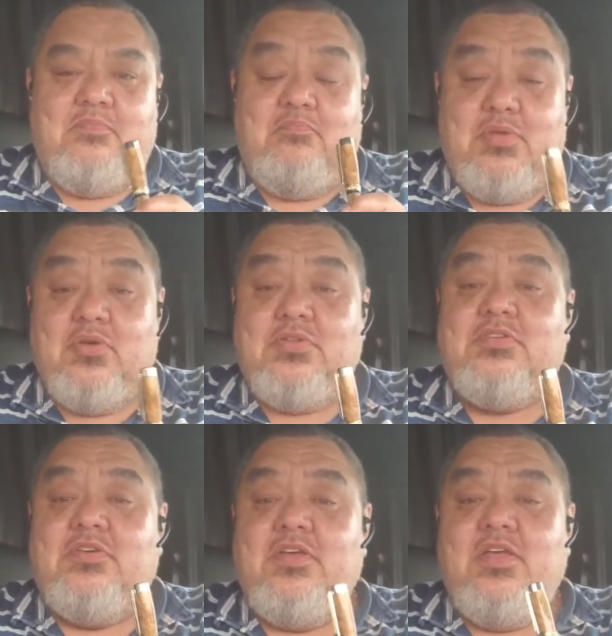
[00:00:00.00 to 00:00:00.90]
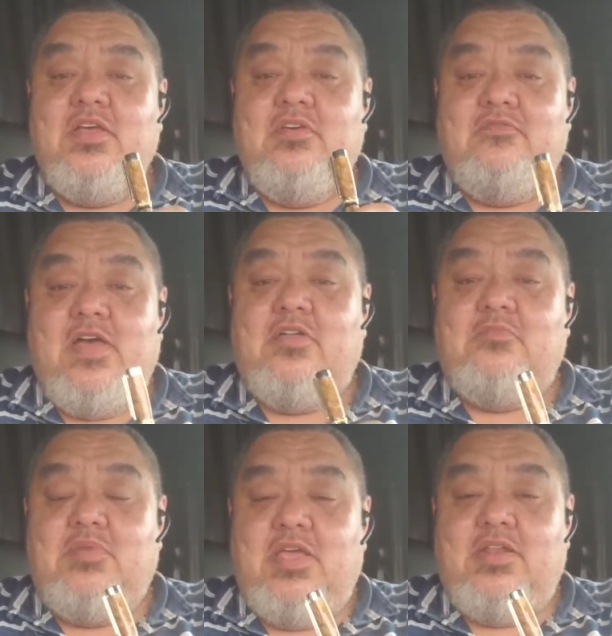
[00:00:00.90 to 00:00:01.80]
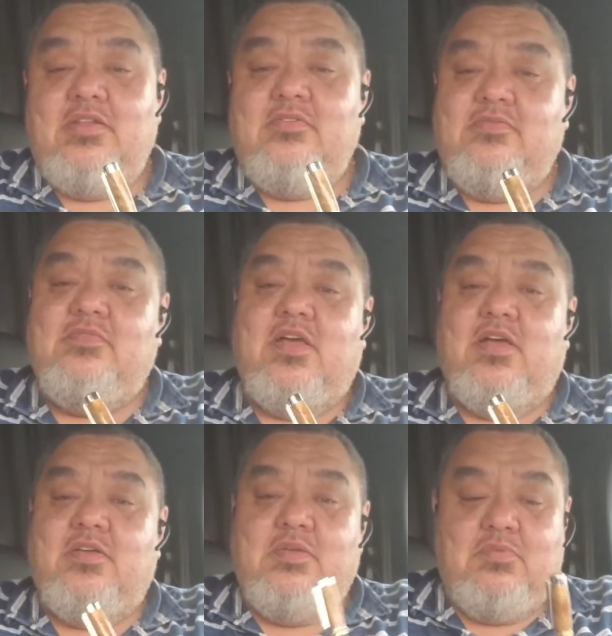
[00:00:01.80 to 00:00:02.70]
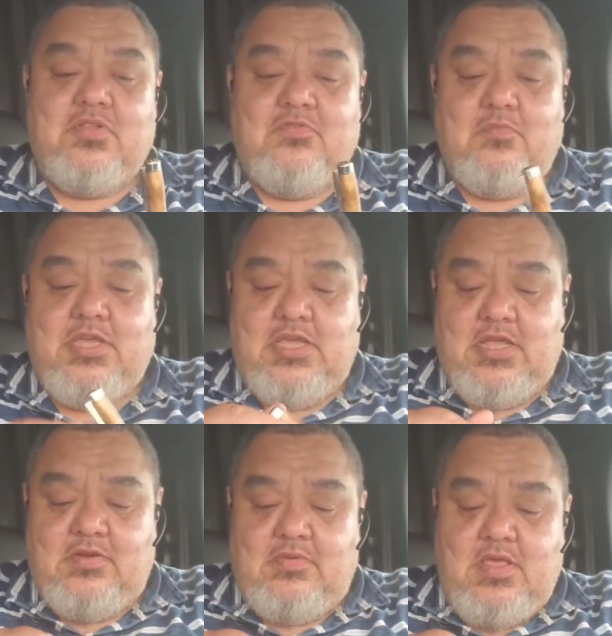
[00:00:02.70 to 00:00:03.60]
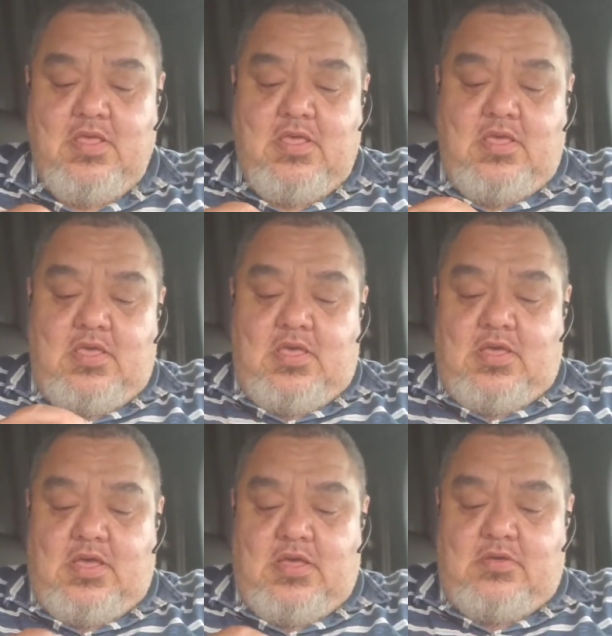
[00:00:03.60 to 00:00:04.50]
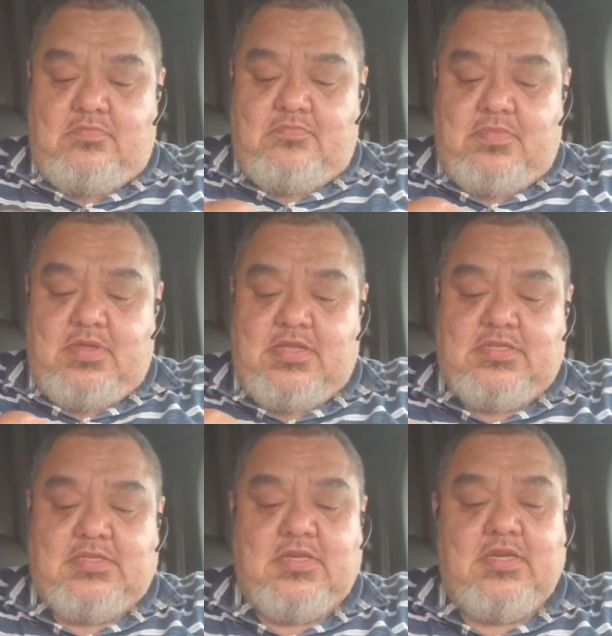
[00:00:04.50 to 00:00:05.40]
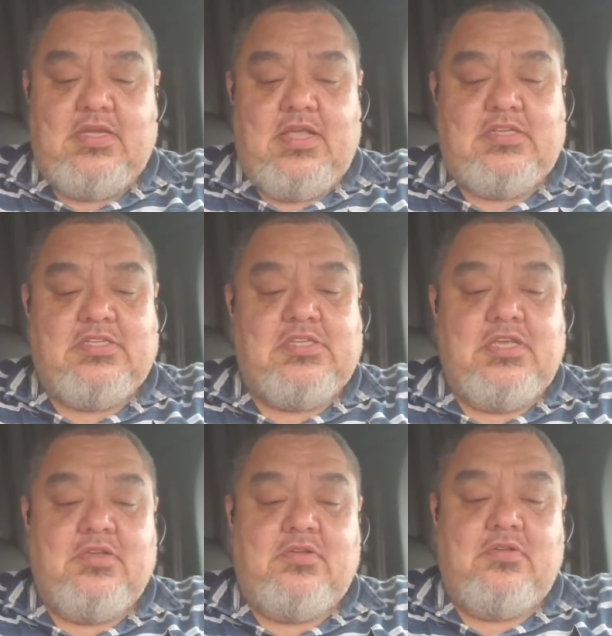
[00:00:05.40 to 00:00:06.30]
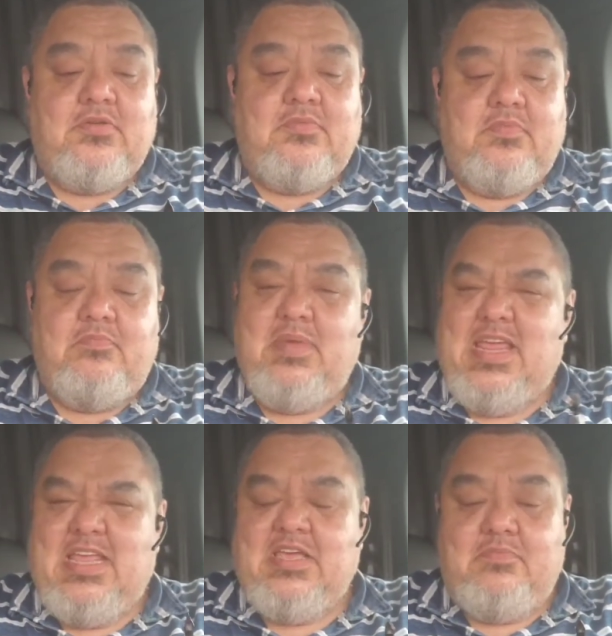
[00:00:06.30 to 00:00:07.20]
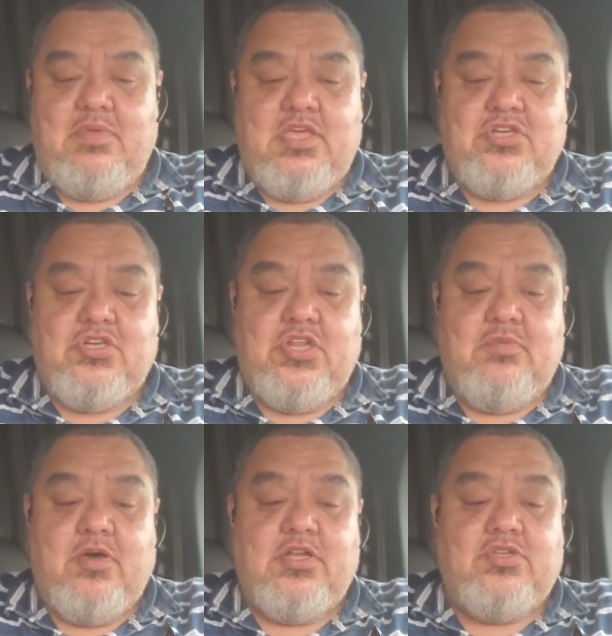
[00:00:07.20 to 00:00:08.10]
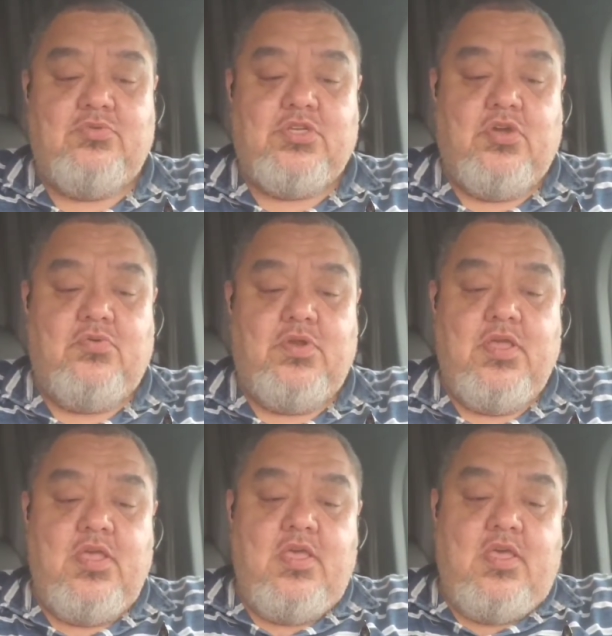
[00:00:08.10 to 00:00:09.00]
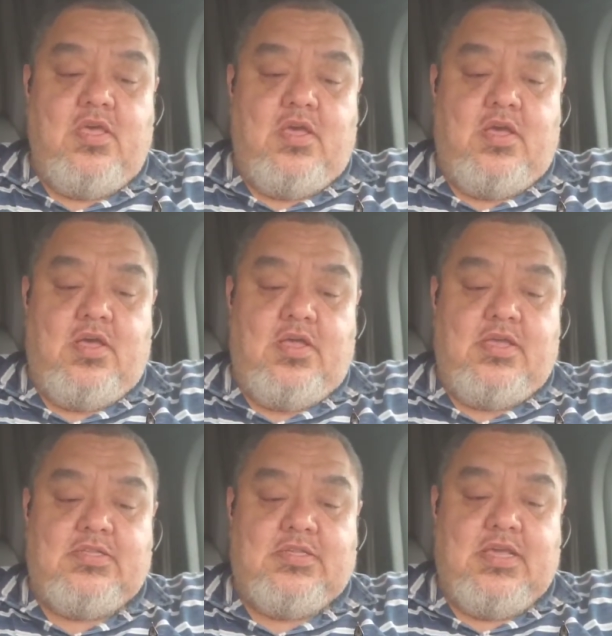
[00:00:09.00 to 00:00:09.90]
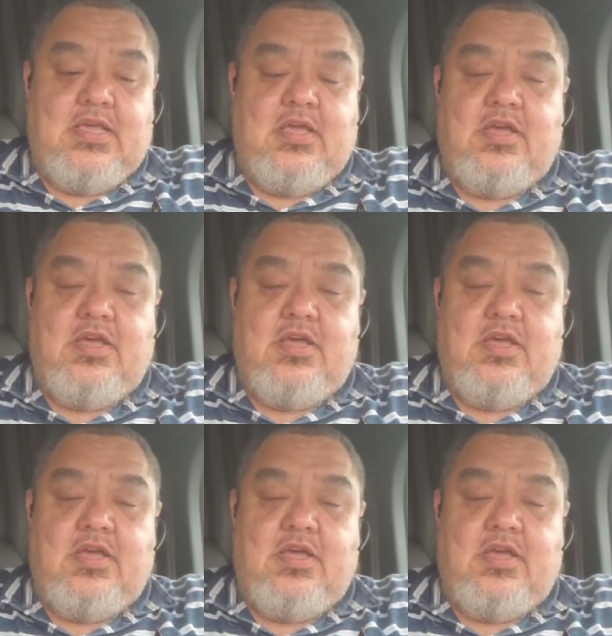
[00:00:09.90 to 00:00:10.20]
built fountain pen. He built it from a kit. It's got a steel medium-ish nib on it, two-tone. It's a